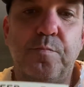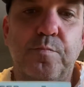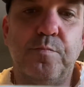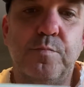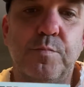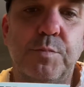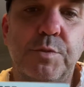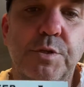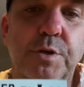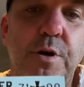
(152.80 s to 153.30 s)

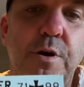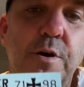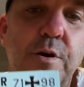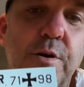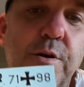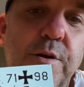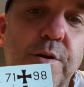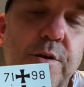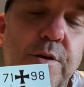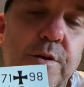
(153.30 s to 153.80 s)

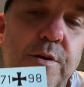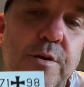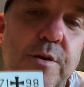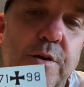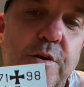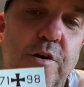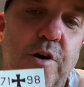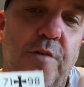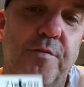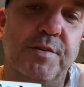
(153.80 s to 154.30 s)
So
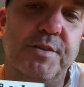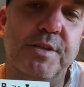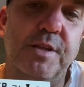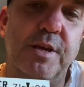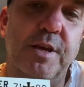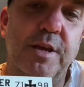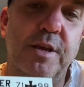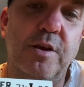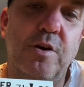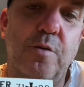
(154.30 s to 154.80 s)

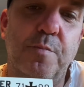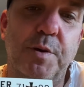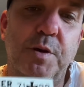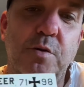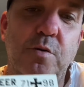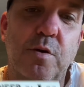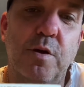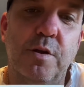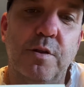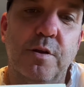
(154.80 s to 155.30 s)
obviously I'll be
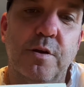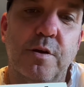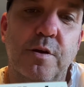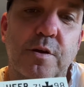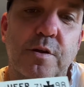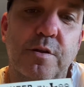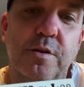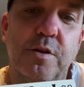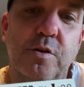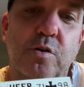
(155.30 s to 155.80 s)
doing
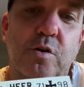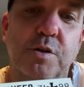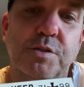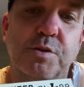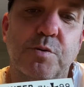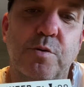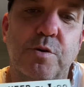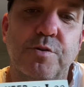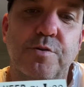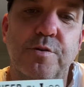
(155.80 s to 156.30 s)
the 9
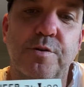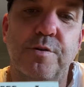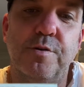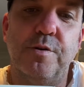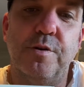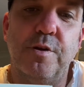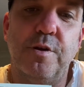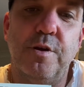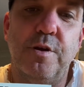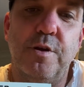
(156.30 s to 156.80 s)
Squadron
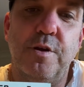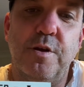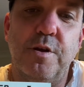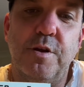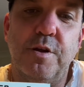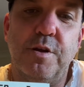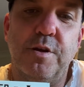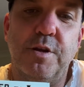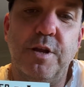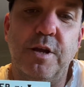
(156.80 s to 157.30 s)

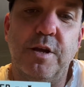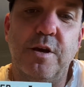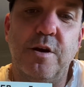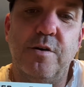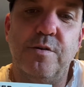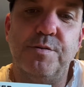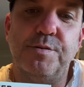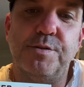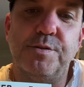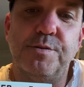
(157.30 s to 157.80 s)

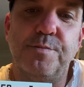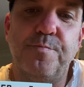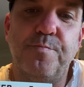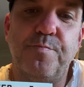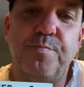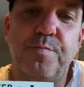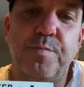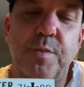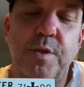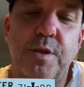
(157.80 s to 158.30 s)
decals,
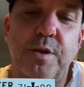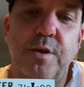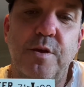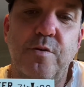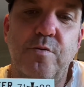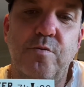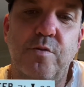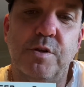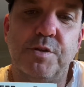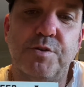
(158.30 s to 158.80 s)

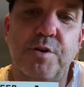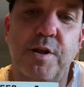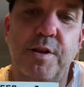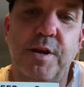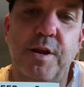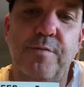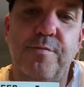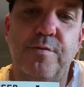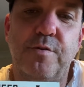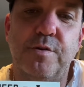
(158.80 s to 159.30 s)
Royal Australian
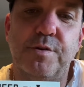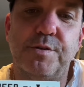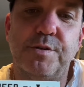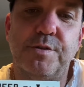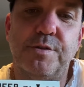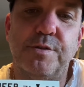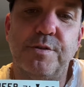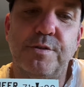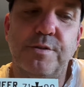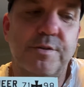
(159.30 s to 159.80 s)
Air
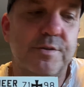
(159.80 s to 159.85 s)
Force.